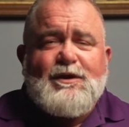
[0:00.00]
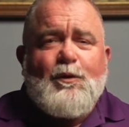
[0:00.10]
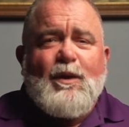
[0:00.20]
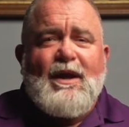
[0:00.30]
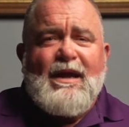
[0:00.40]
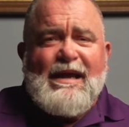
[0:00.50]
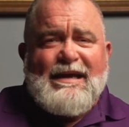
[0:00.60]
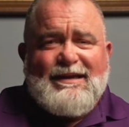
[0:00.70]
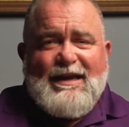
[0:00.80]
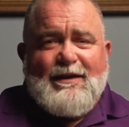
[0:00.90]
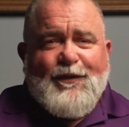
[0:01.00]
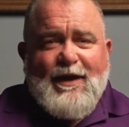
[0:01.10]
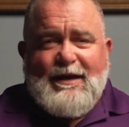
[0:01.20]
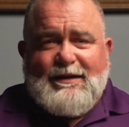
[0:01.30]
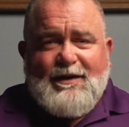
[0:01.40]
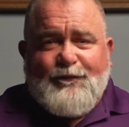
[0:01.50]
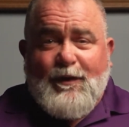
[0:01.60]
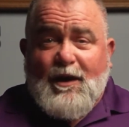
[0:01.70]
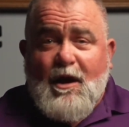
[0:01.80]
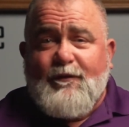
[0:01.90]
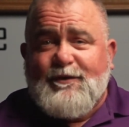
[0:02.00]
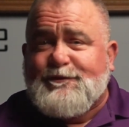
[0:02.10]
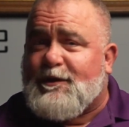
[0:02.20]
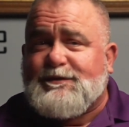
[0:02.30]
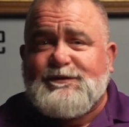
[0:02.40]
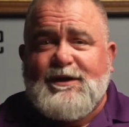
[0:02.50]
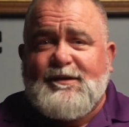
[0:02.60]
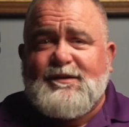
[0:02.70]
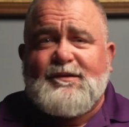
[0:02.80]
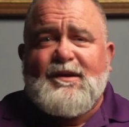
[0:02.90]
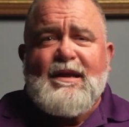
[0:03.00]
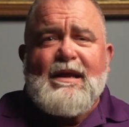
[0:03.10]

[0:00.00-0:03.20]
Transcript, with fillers: You know, we tend to think that if we love and trust Jesus,